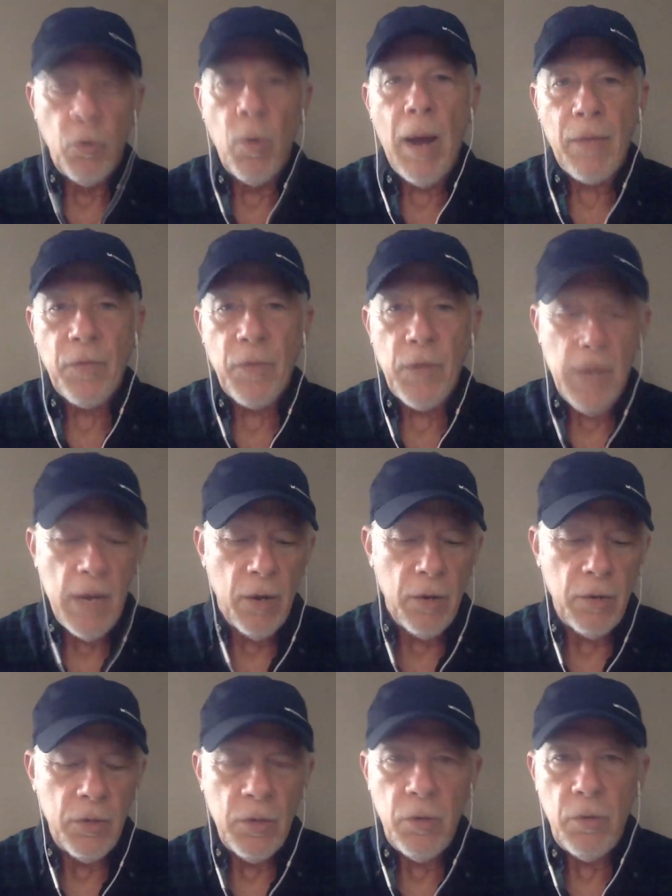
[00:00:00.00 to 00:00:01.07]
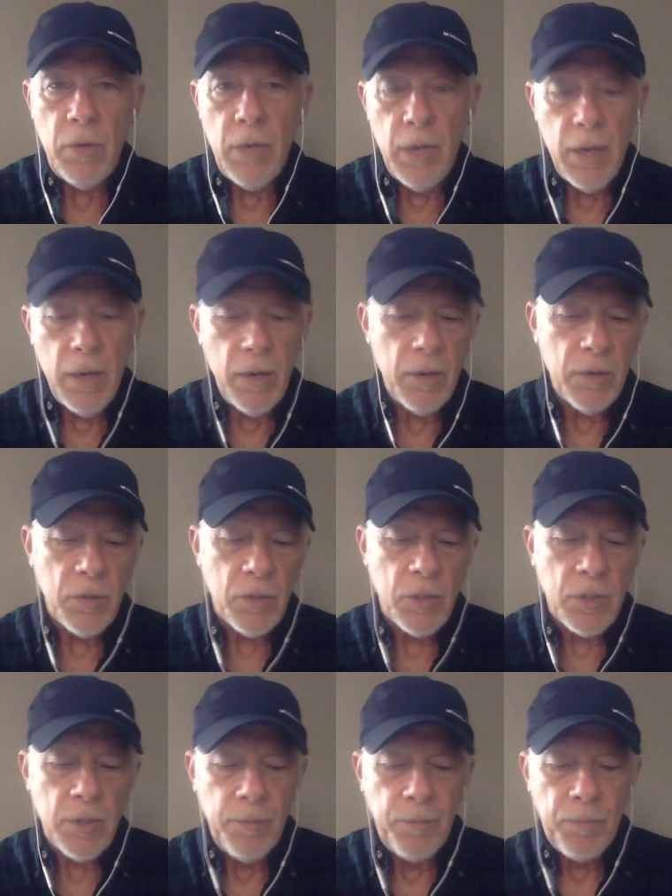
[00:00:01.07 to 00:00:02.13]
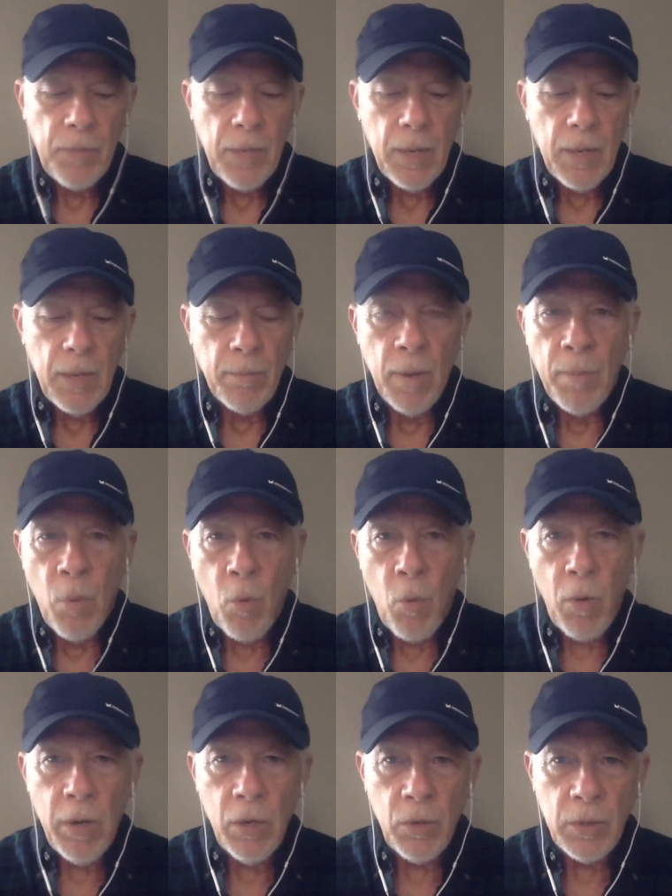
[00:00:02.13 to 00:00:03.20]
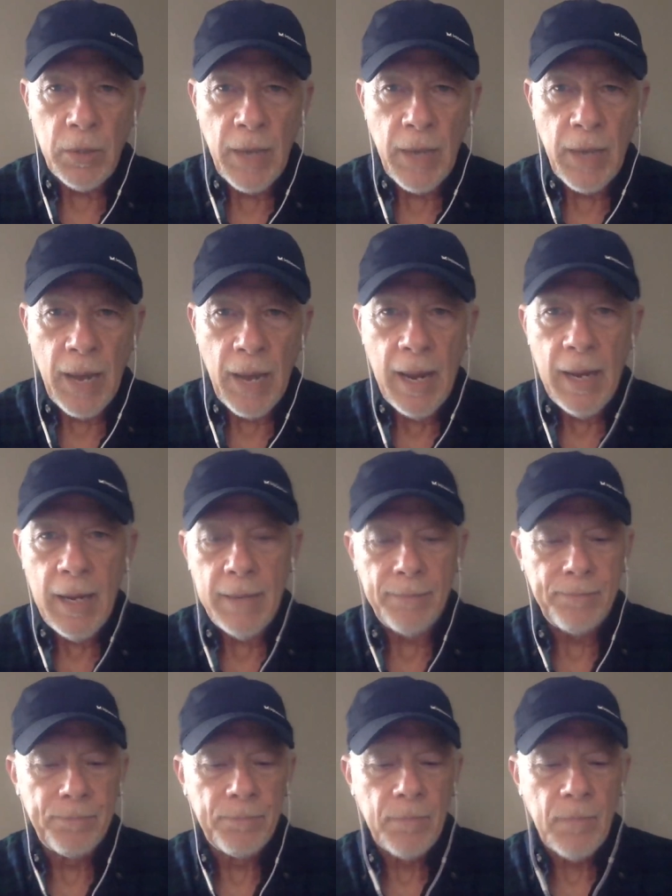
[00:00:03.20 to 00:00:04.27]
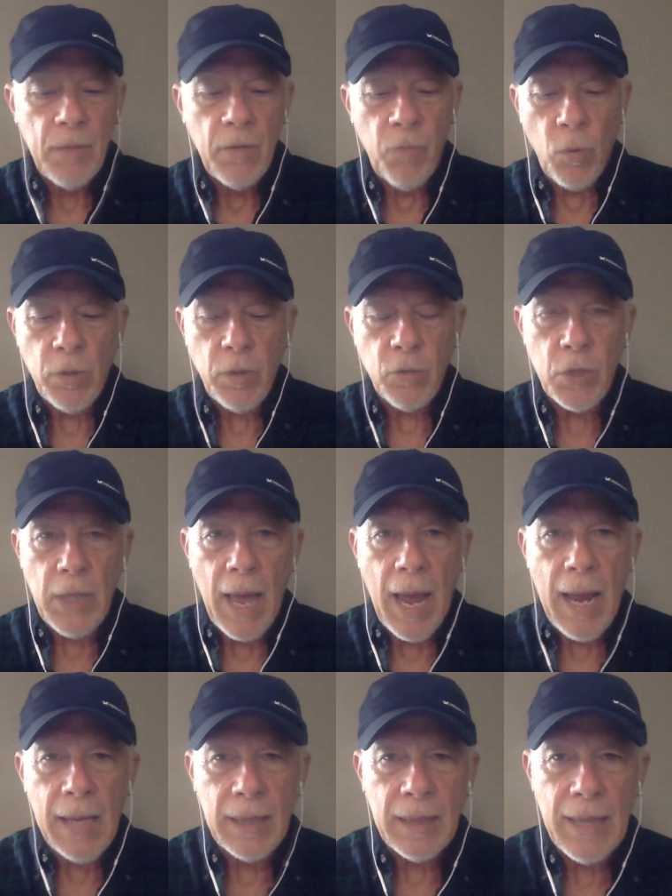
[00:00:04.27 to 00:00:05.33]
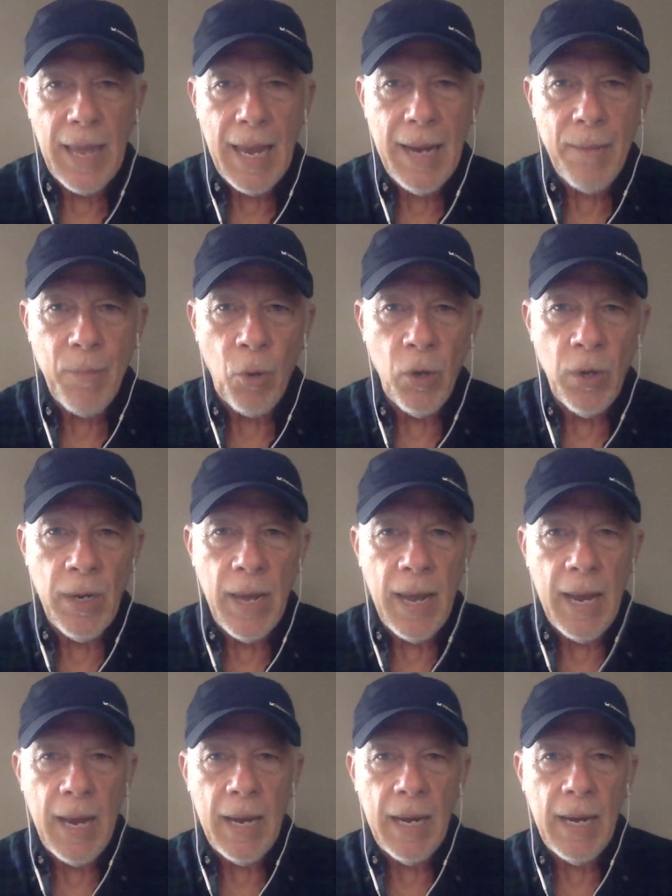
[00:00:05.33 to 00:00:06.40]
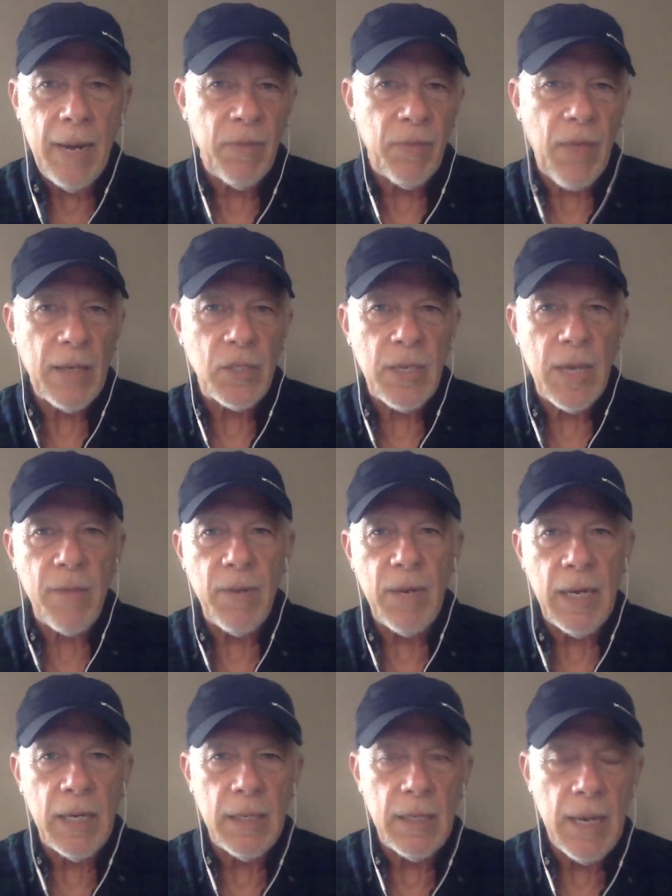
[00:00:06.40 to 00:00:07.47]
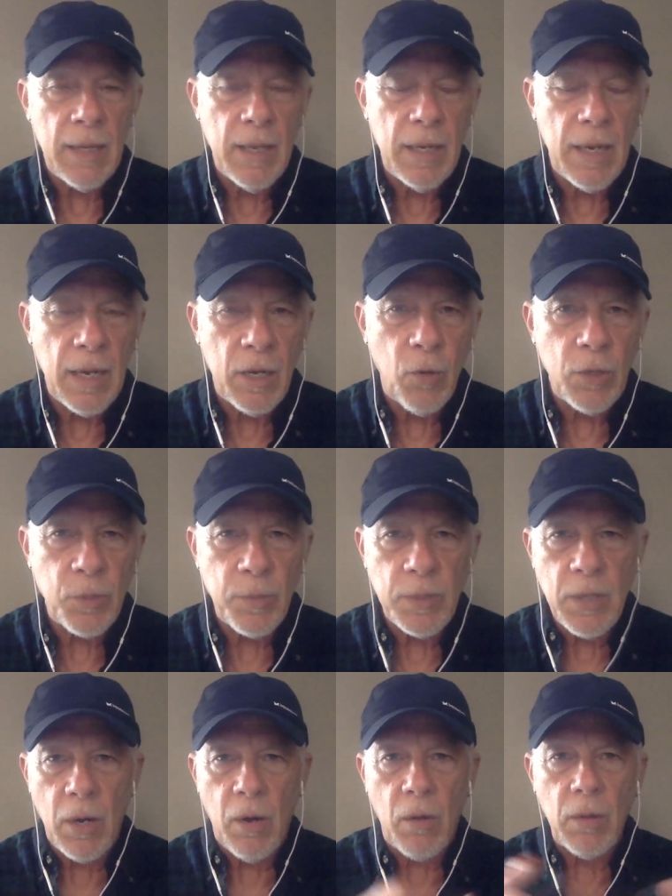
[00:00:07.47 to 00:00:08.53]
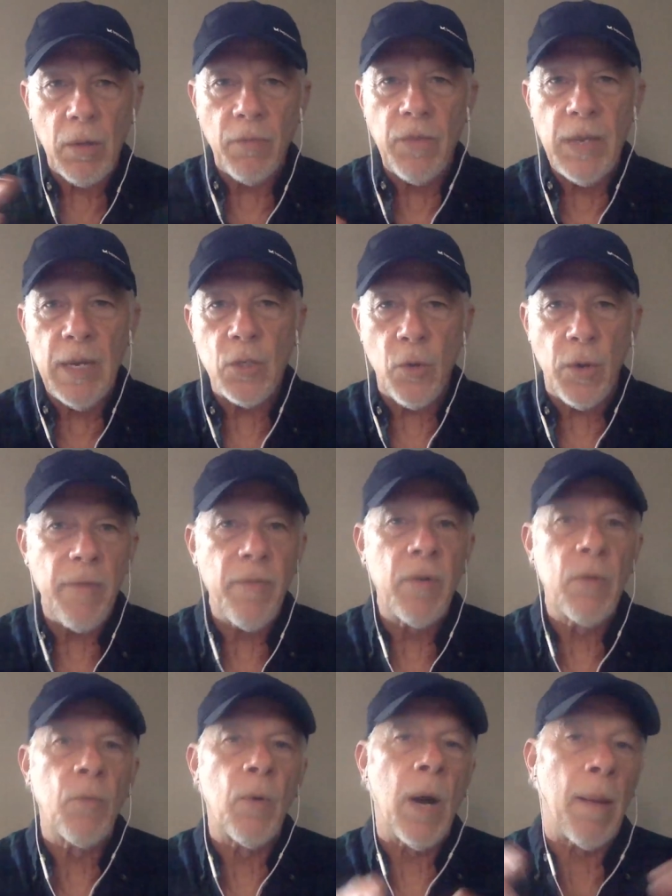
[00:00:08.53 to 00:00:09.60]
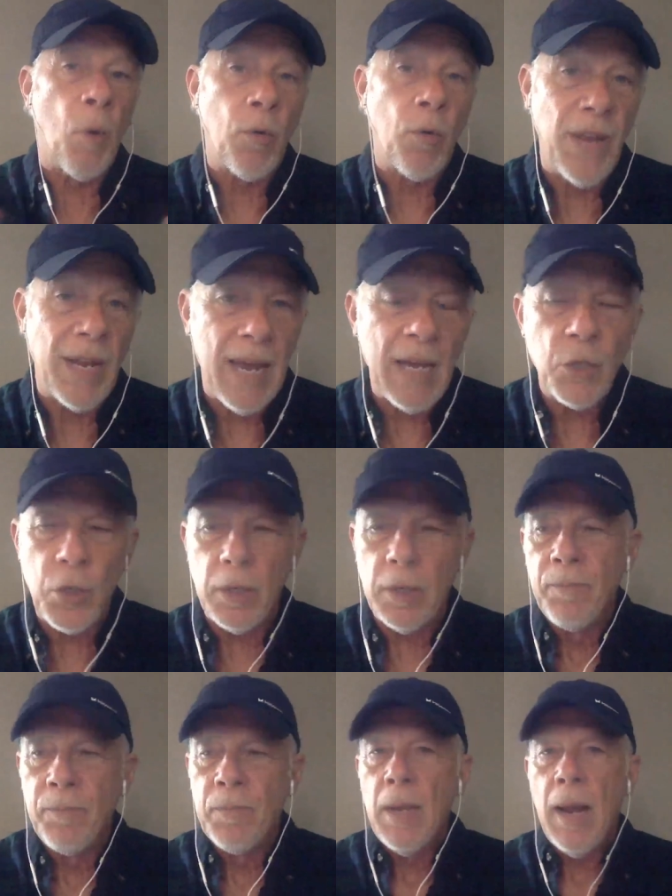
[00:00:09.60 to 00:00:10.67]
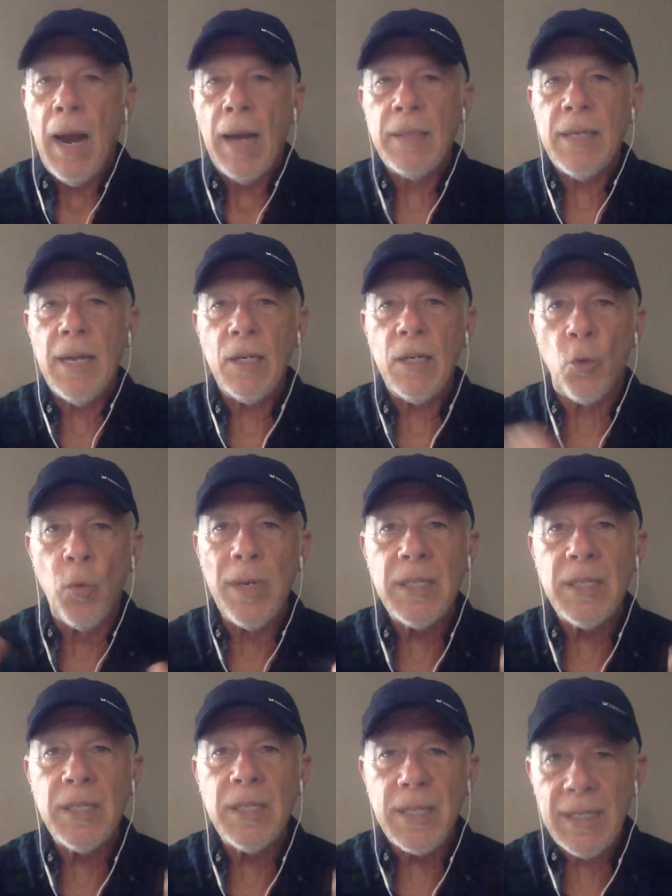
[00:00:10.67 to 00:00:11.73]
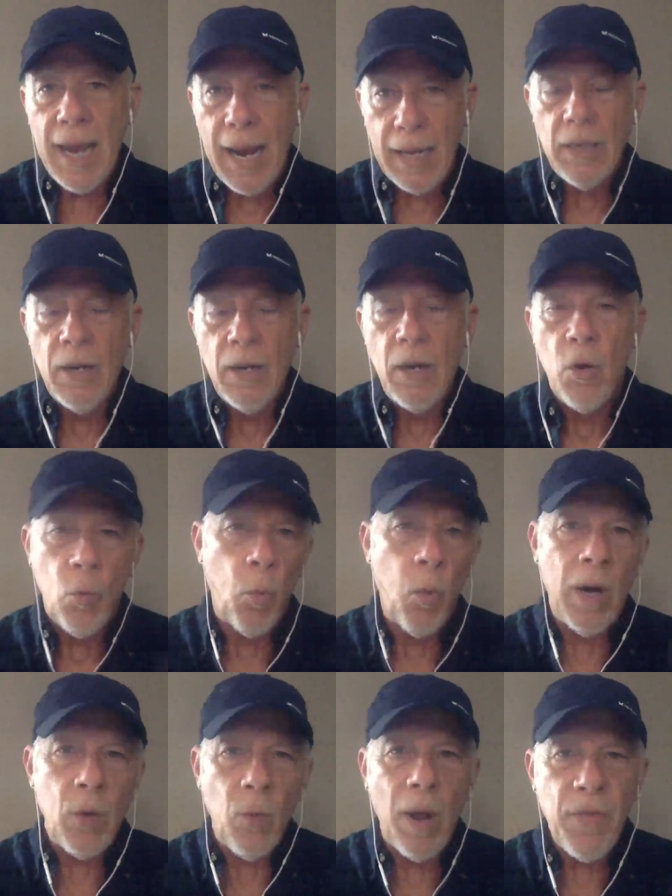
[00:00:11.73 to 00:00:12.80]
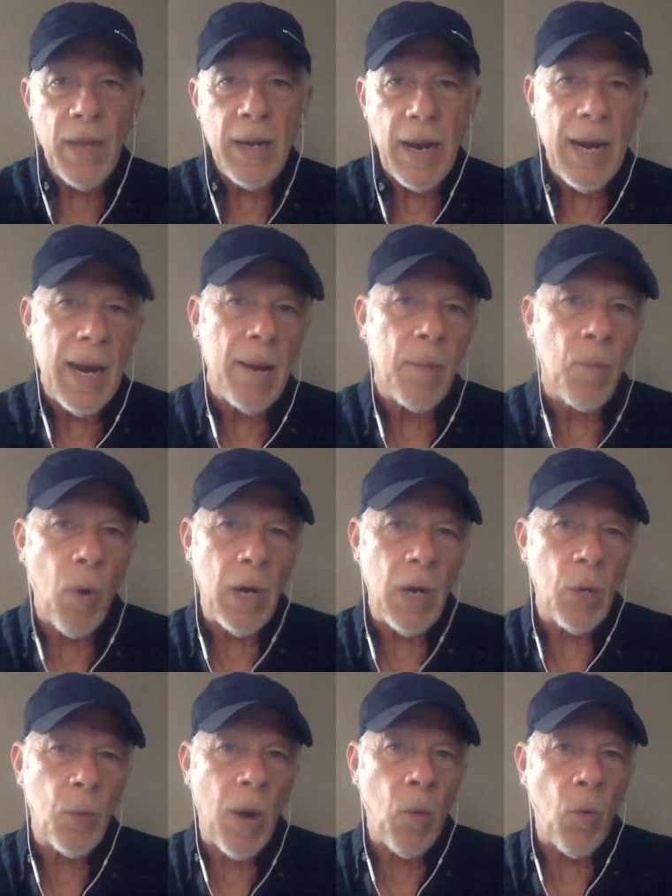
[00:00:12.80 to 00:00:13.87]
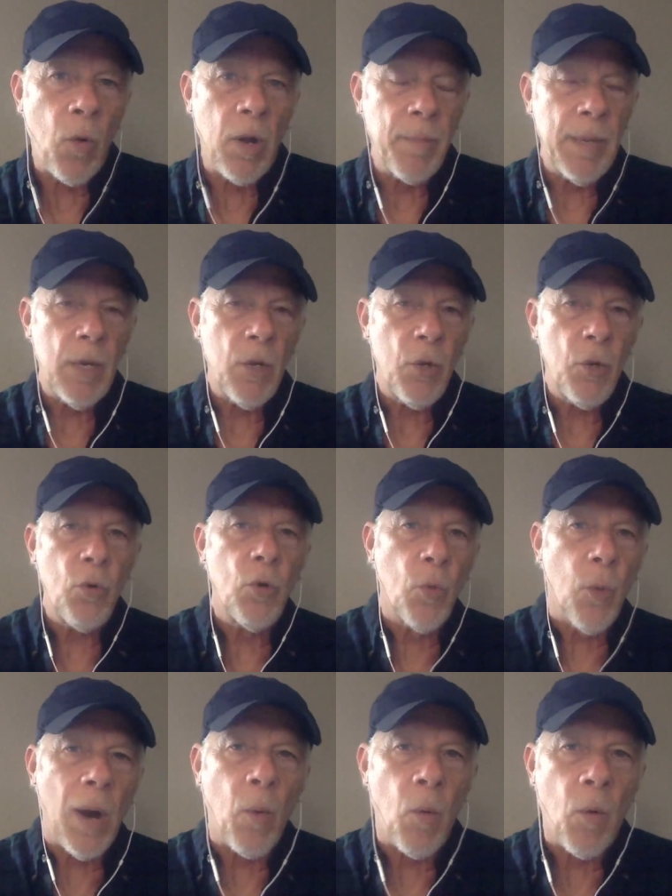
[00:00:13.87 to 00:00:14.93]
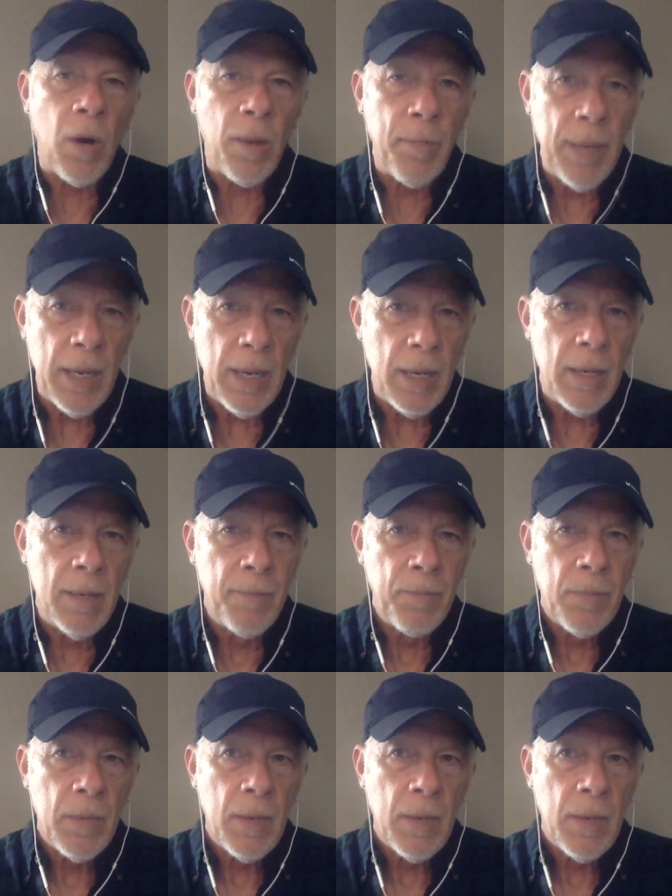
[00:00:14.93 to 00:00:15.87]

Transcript: throughout the year new year's memorial day fourth of july labor day even thanksgiving and, and then in christmas all of these or even when i'm on vacation i tend to reset where do i think i am where do i want to be who do i want to be